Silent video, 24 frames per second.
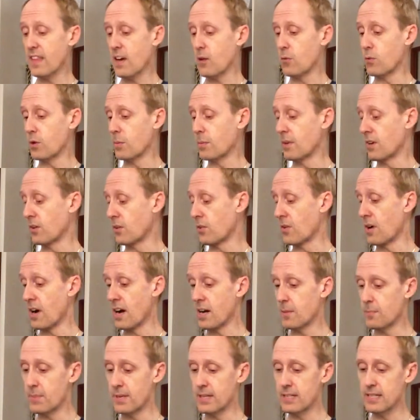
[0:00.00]
that would have been all
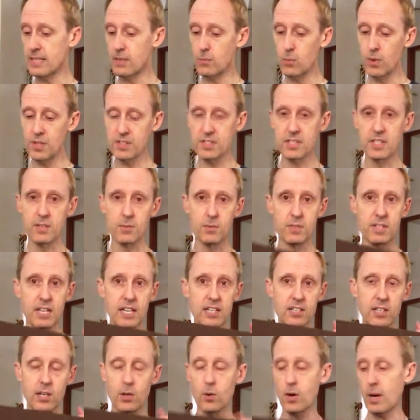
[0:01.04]
right, but it wasn't. It was
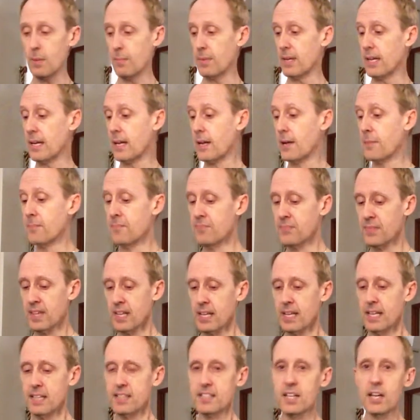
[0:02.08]
actually quite big.
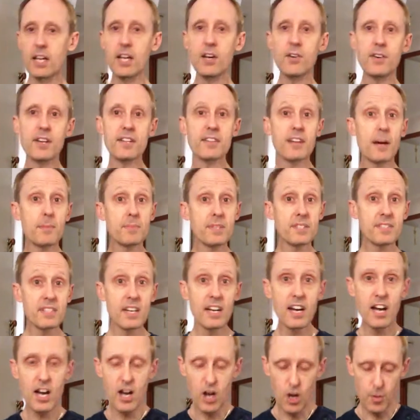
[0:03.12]
So here it is. I'm just
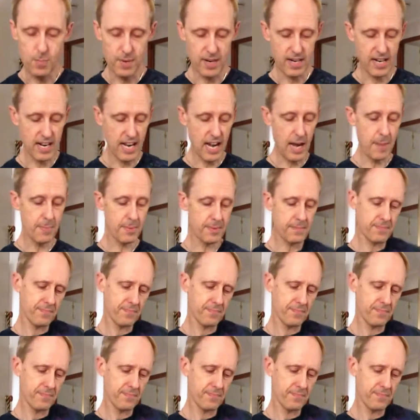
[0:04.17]
going to open it up.